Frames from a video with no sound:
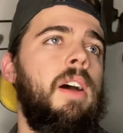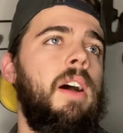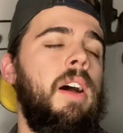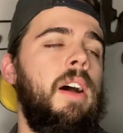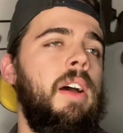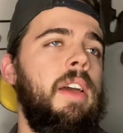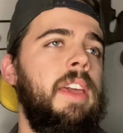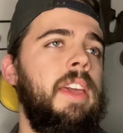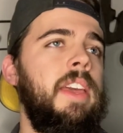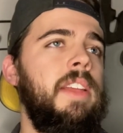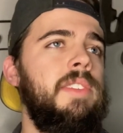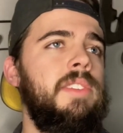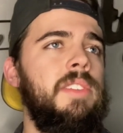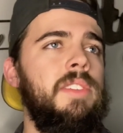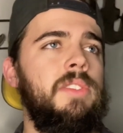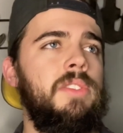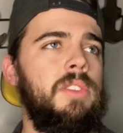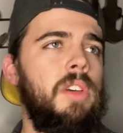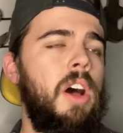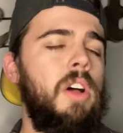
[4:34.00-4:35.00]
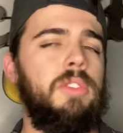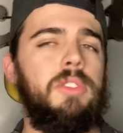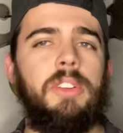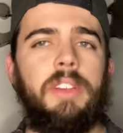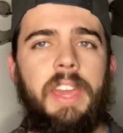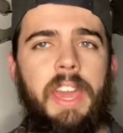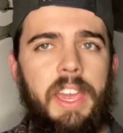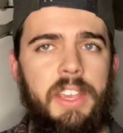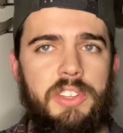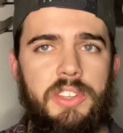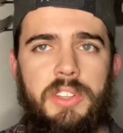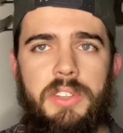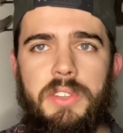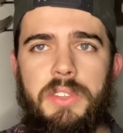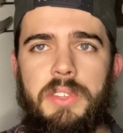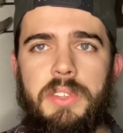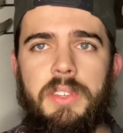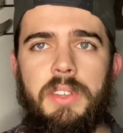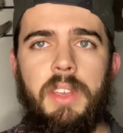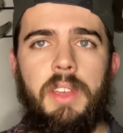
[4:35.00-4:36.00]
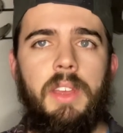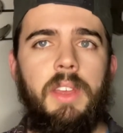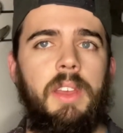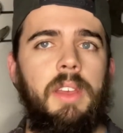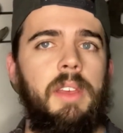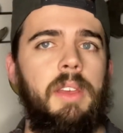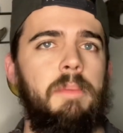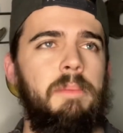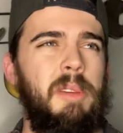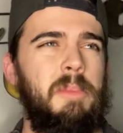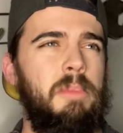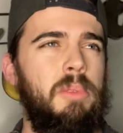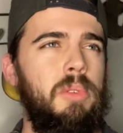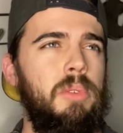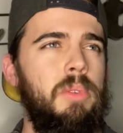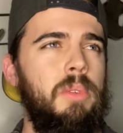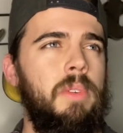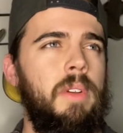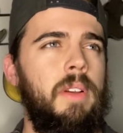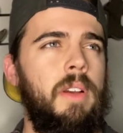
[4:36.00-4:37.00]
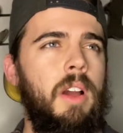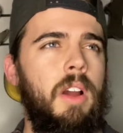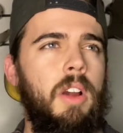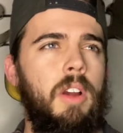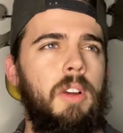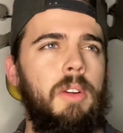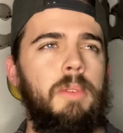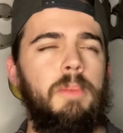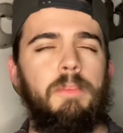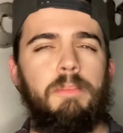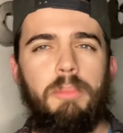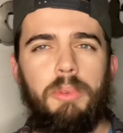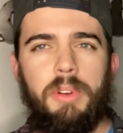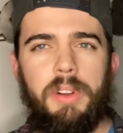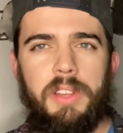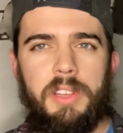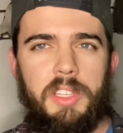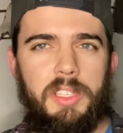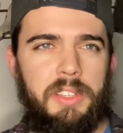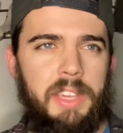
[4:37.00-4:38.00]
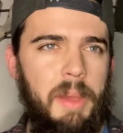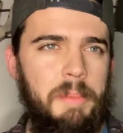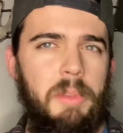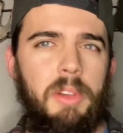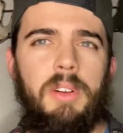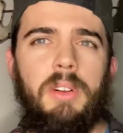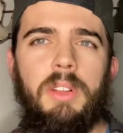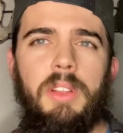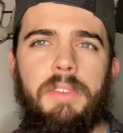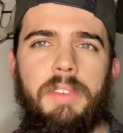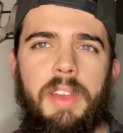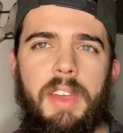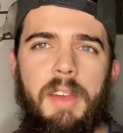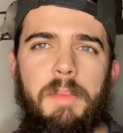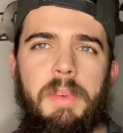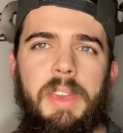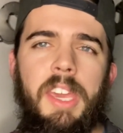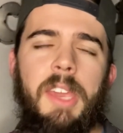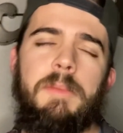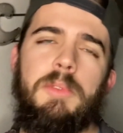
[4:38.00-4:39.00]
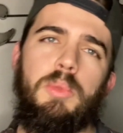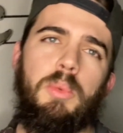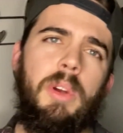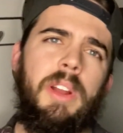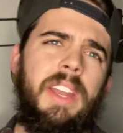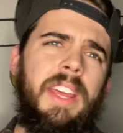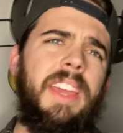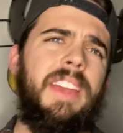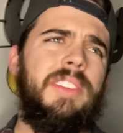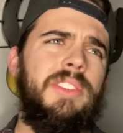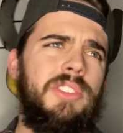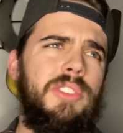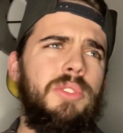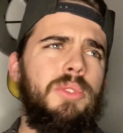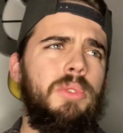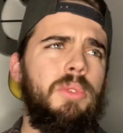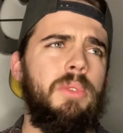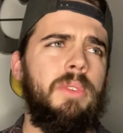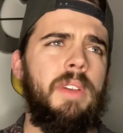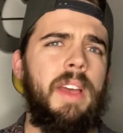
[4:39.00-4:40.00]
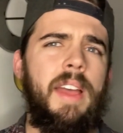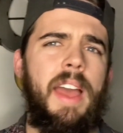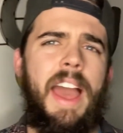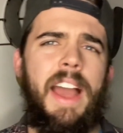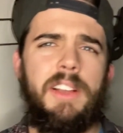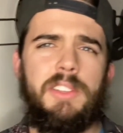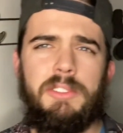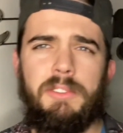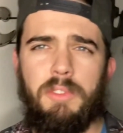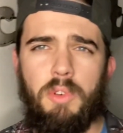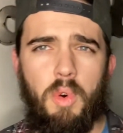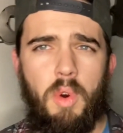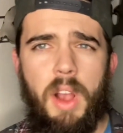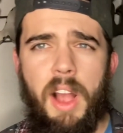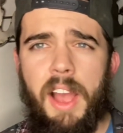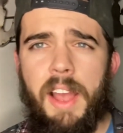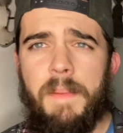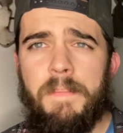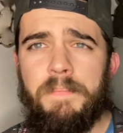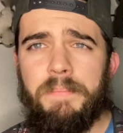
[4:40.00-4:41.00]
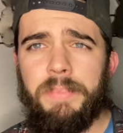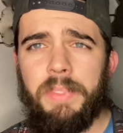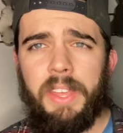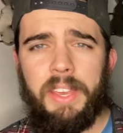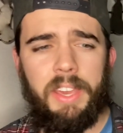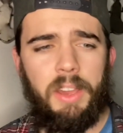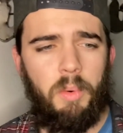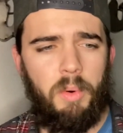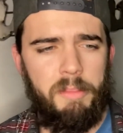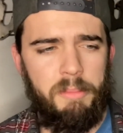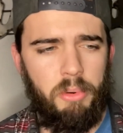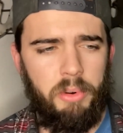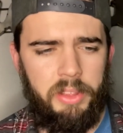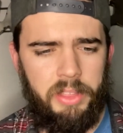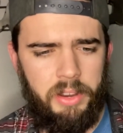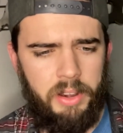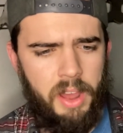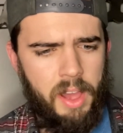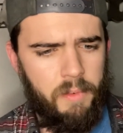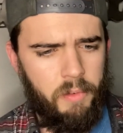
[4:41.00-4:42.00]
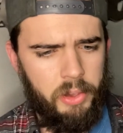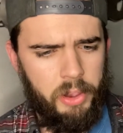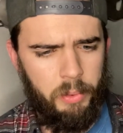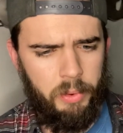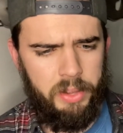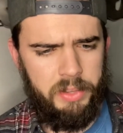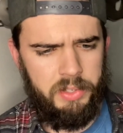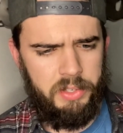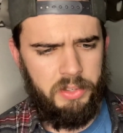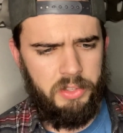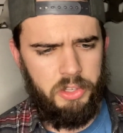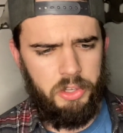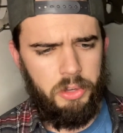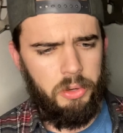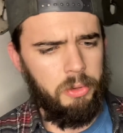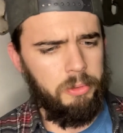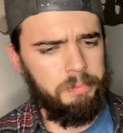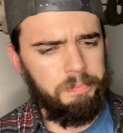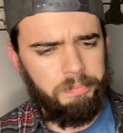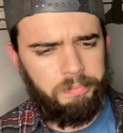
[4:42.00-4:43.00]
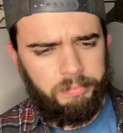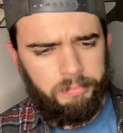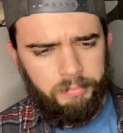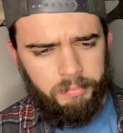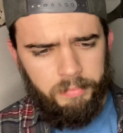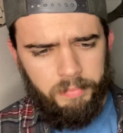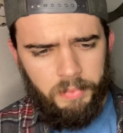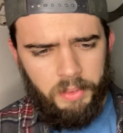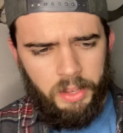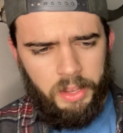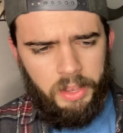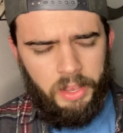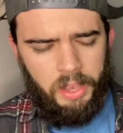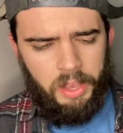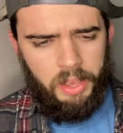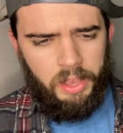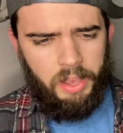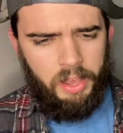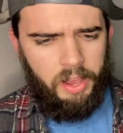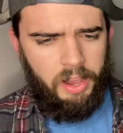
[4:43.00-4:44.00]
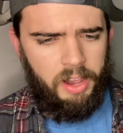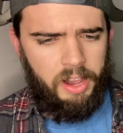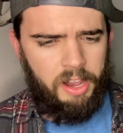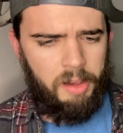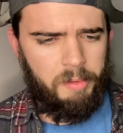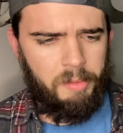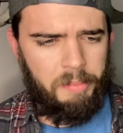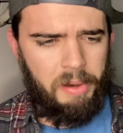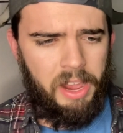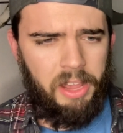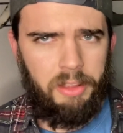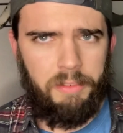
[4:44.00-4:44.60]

He gets in altercations. People are pretty skeptical of him. He keeps running into acts of crime. Like at one point in the novel, he runs into a pile of